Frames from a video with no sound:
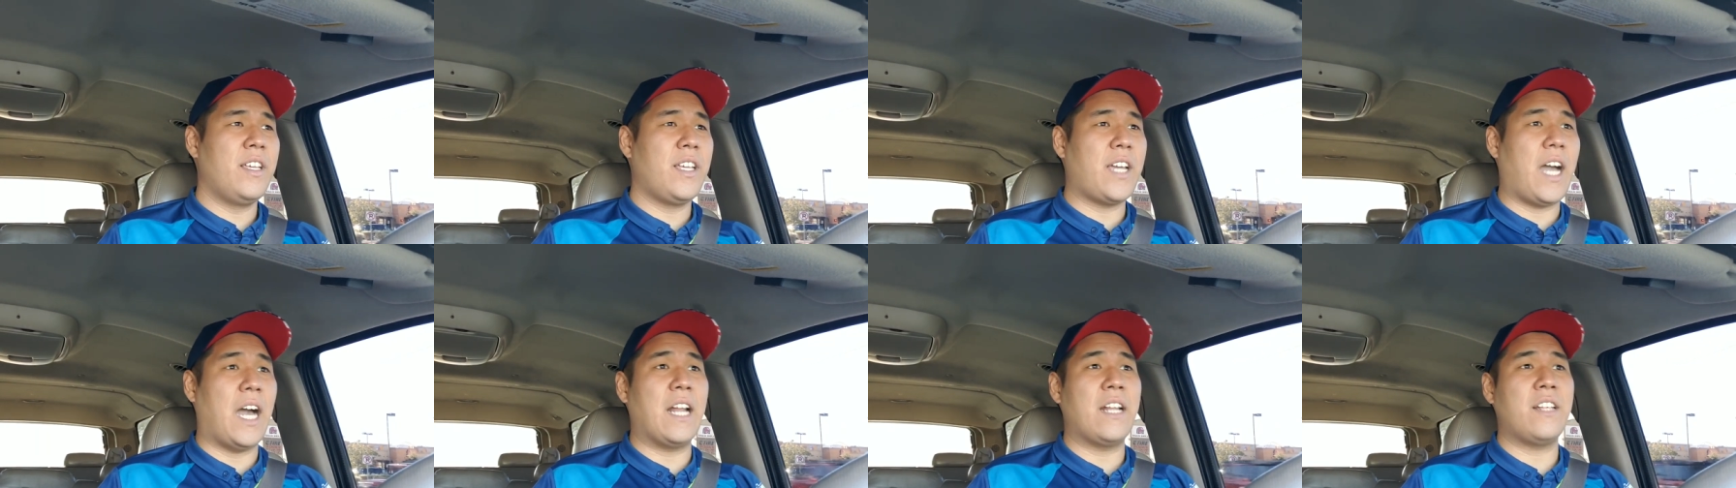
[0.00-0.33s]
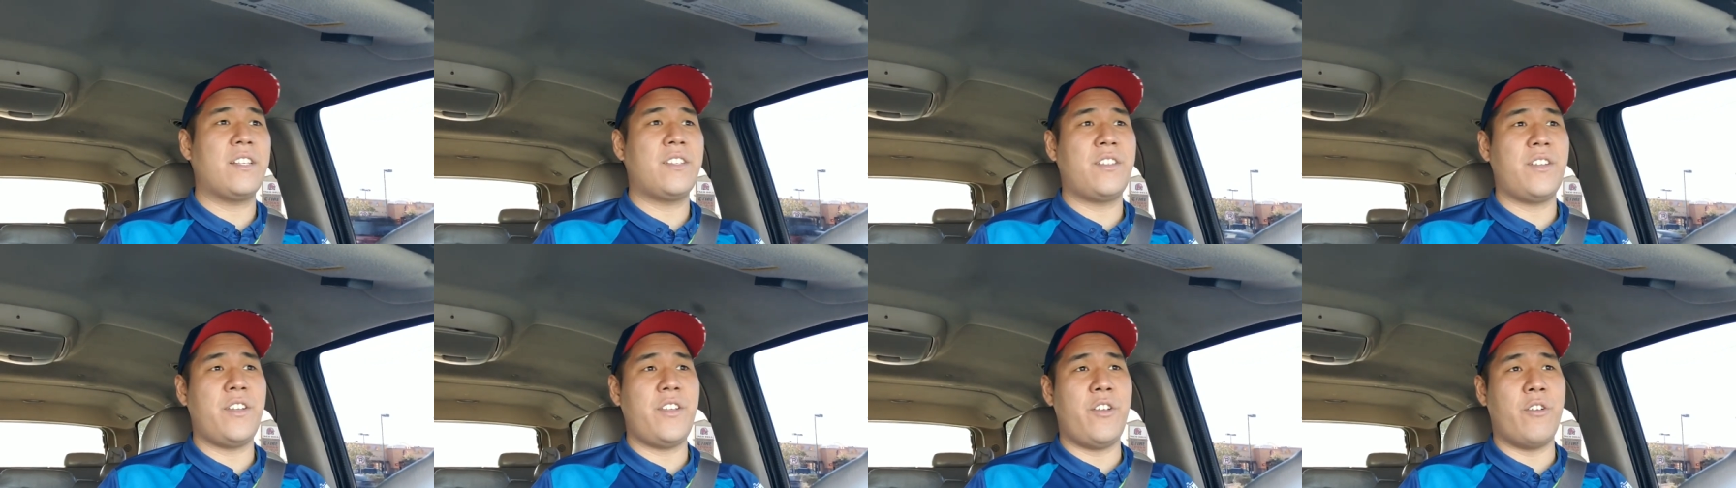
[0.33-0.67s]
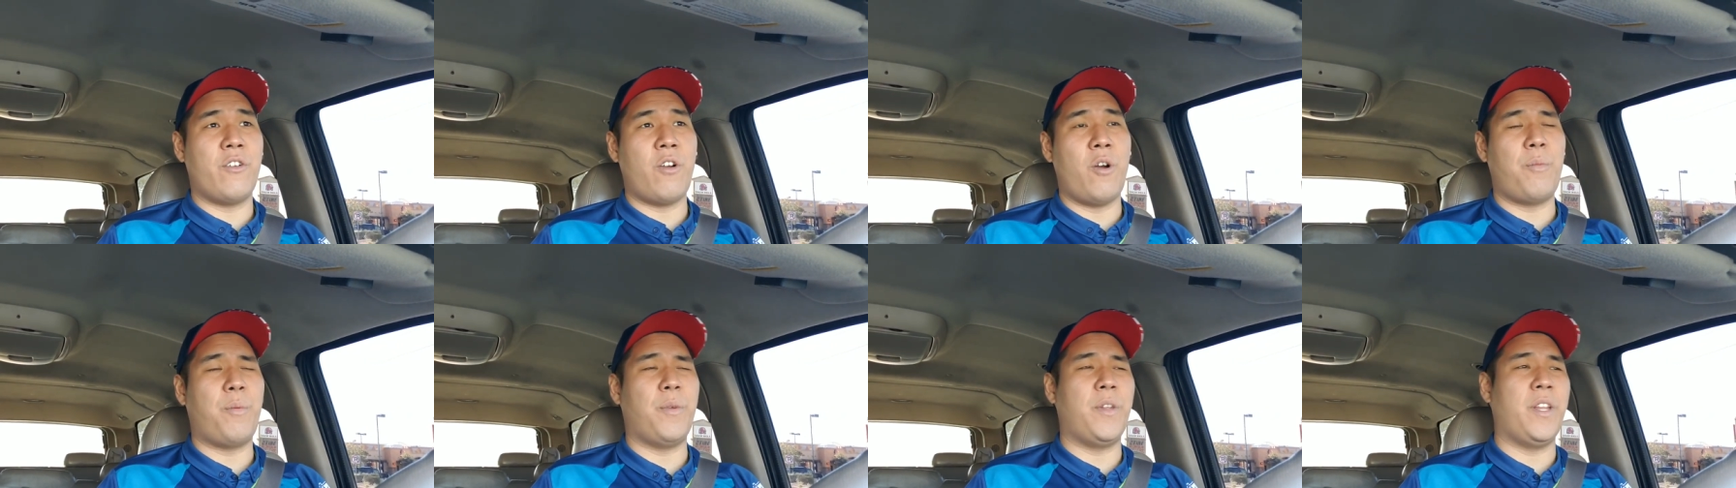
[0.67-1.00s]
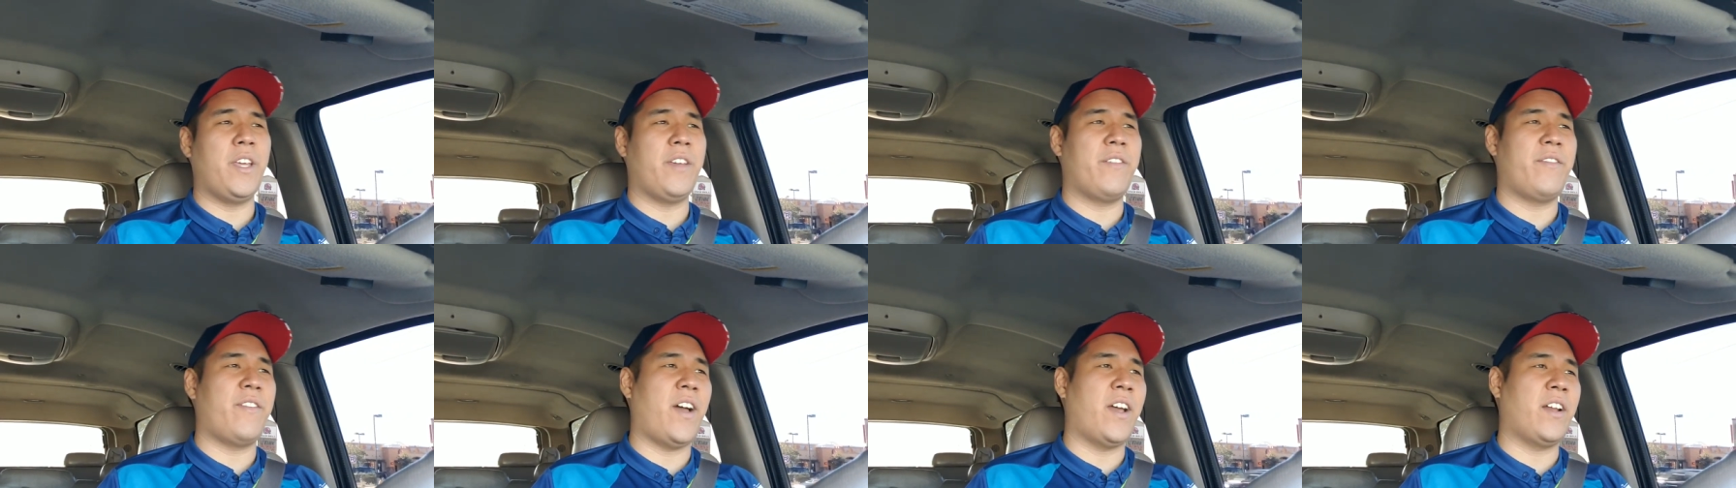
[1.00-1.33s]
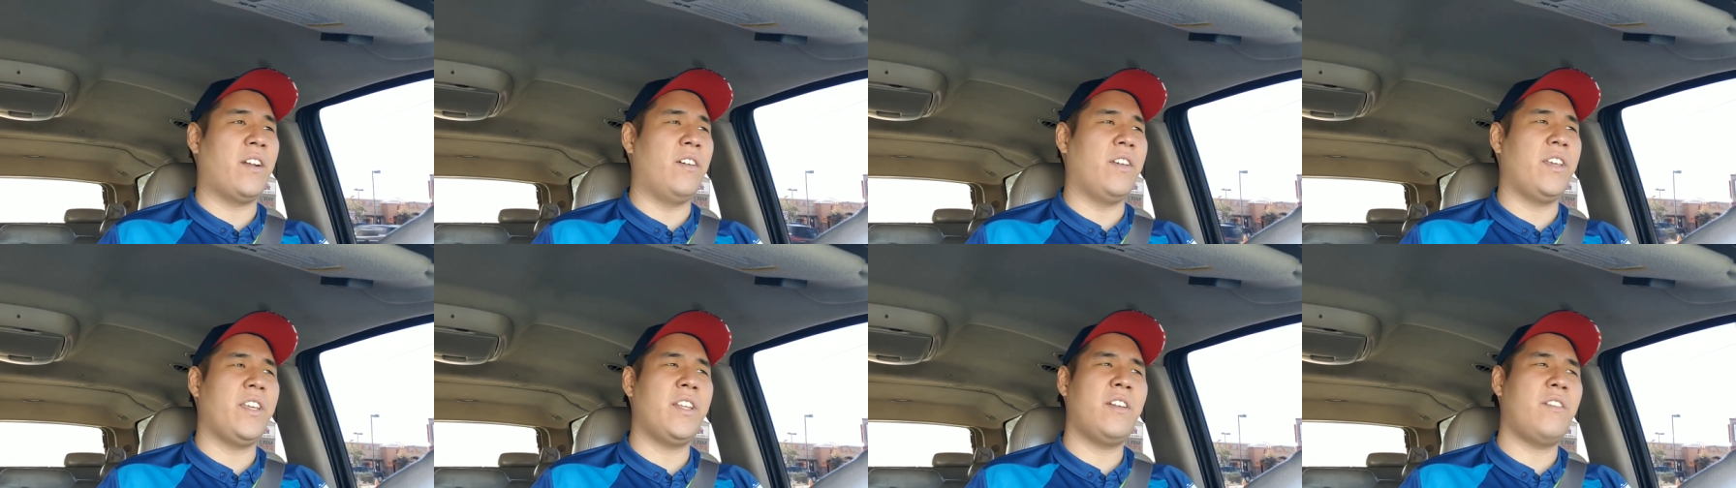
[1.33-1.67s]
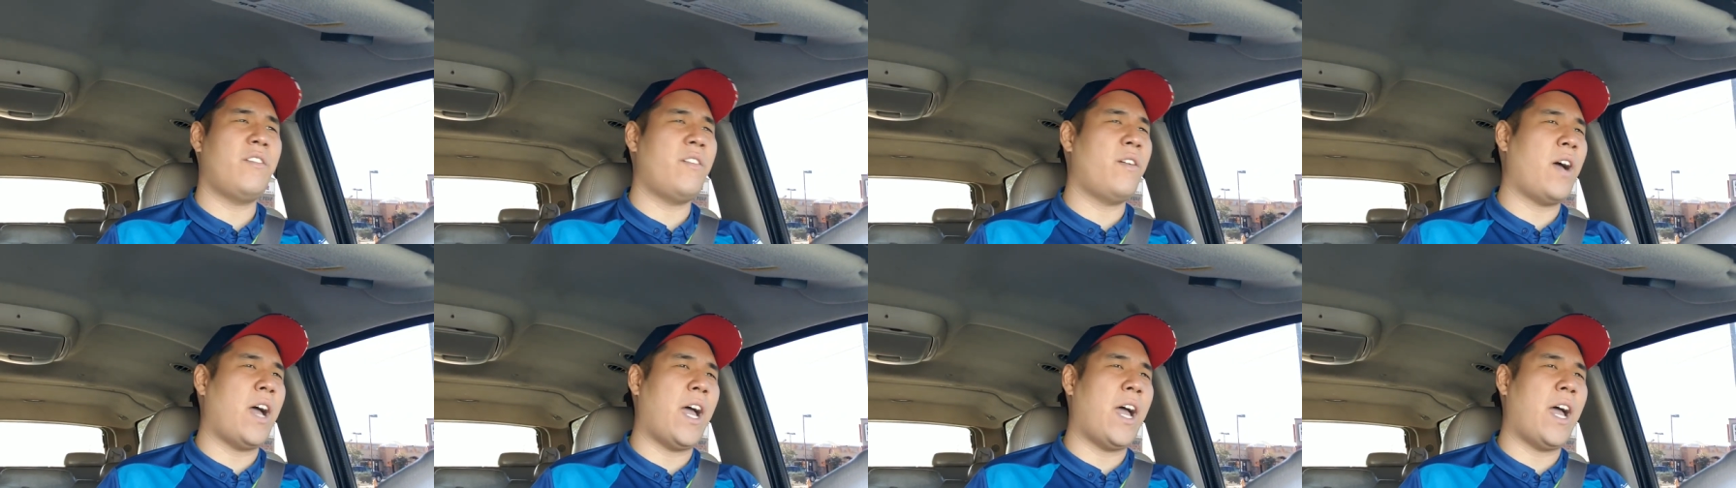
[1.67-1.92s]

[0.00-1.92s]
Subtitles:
Got us to Europa League final. You know,